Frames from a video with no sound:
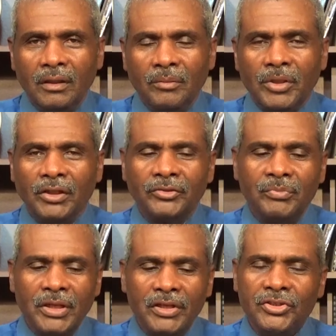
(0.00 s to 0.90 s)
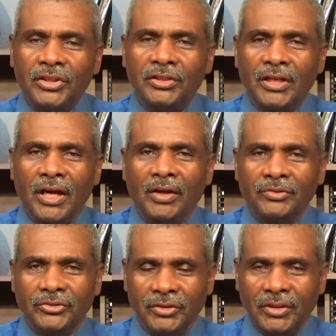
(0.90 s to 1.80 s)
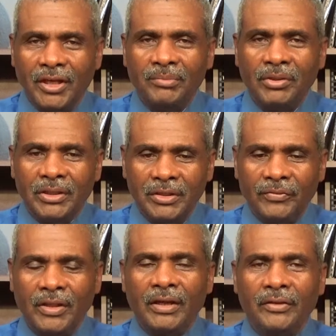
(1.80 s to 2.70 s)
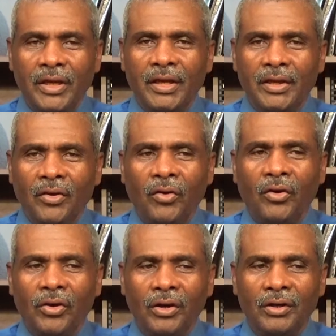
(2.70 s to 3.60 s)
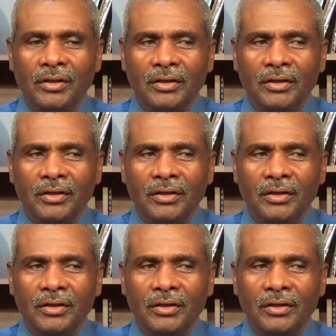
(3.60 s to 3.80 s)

Because many Gentiles today believe that they are